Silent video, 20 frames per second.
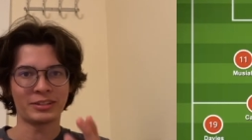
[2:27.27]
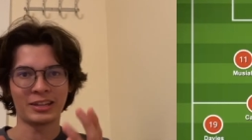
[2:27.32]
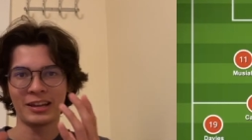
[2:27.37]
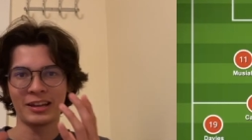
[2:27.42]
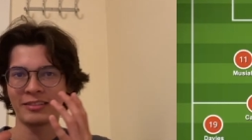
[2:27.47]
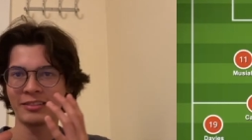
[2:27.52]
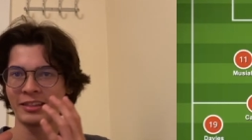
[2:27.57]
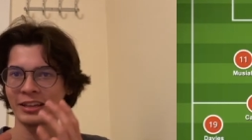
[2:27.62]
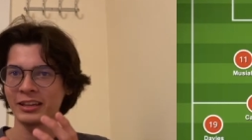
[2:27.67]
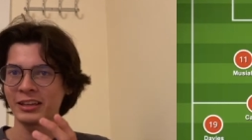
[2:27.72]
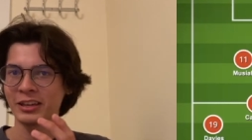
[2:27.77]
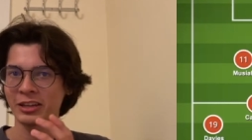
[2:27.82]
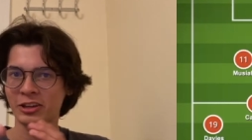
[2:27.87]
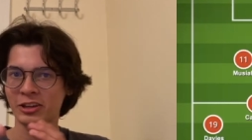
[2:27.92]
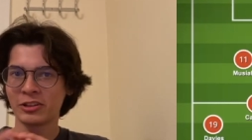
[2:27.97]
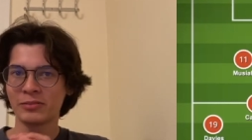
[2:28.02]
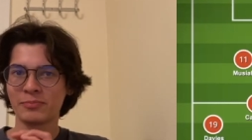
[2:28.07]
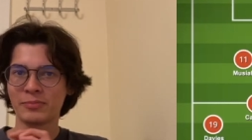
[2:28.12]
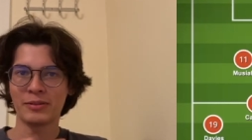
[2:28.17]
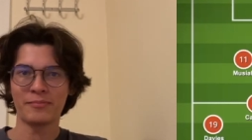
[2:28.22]
I think it
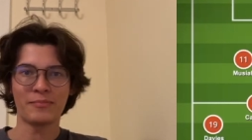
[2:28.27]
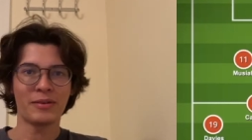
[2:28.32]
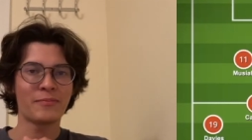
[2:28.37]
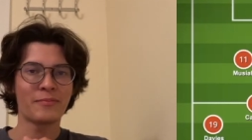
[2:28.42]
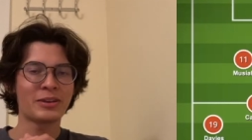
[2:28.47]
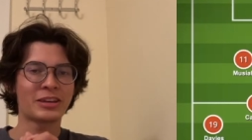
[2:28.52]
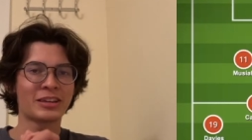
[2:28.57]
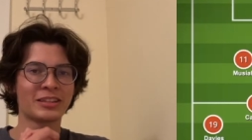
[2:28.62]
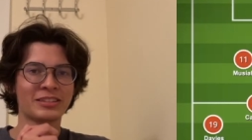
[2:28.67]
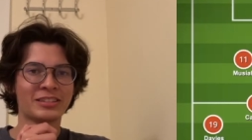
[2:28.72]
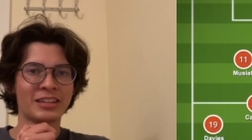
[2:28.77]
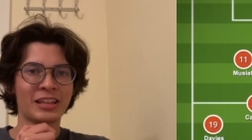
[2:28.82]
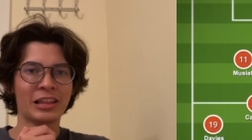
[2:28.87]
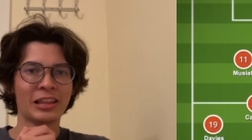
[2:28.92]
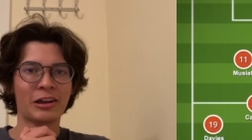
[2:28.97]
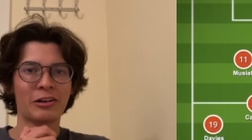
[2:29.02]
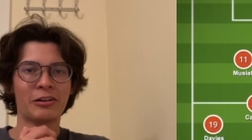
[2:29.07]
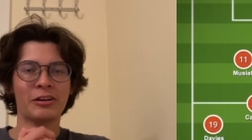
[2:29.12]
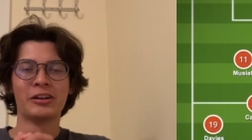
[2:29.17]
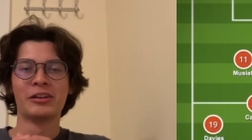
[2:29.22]
could be. Maybe
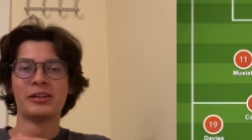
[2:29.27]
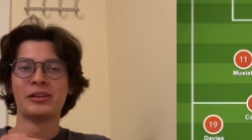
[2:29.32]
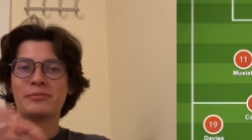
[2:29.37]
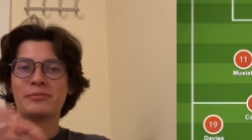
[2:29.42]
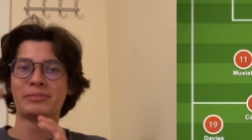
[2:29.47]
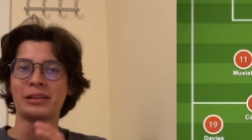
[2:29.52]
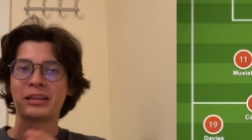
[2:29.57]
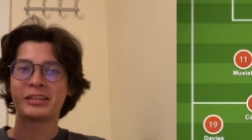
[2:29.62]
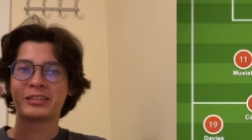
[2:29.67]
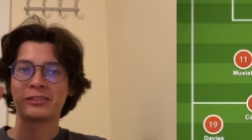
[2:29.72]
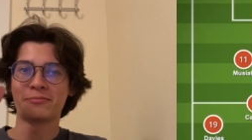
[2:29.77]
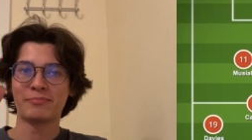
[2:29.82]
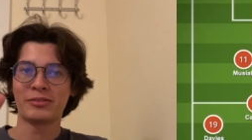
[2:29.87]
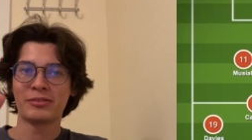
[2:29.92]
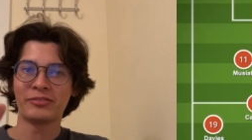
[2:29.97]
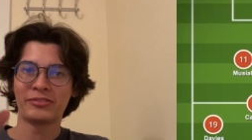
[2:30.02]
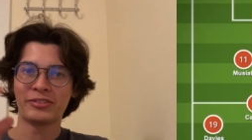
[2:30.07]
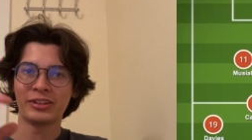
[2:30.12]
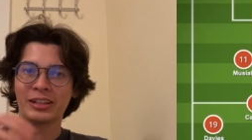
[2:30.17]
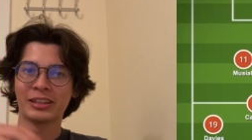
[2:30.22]
Cancelo plays in
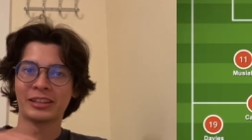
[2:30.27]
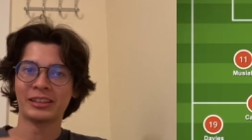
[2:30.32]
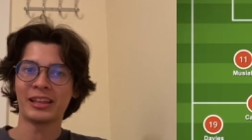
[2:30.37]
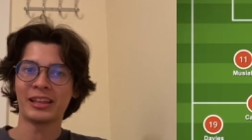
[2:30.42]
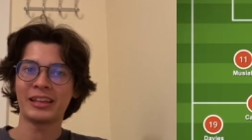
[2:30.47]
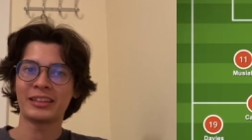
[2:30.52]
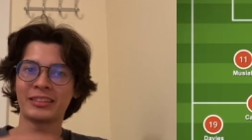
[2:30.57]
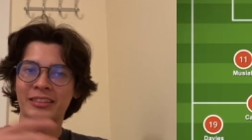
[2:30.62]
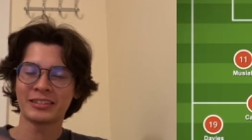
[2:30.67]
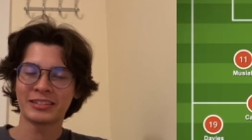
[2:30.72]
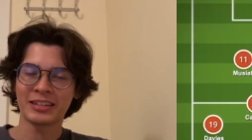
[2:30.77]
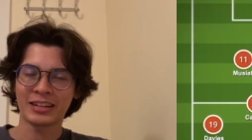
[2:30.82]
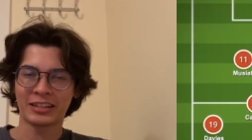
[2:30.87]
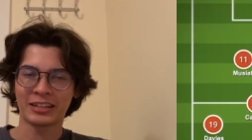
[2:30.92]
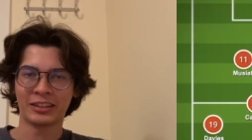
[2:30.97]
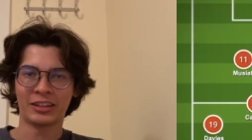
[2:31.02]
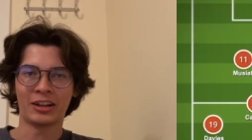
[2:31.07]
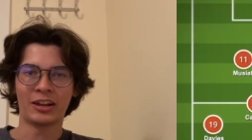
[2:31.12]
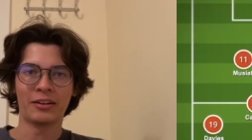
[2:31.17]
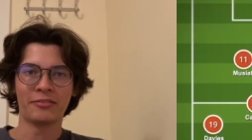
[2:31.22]
midfield like the
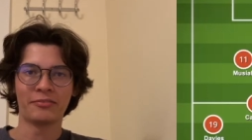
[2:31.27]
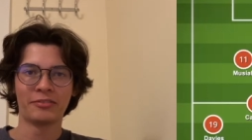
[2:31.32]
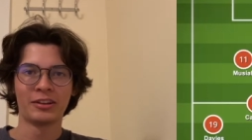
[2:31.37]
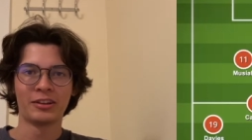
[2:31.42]
second half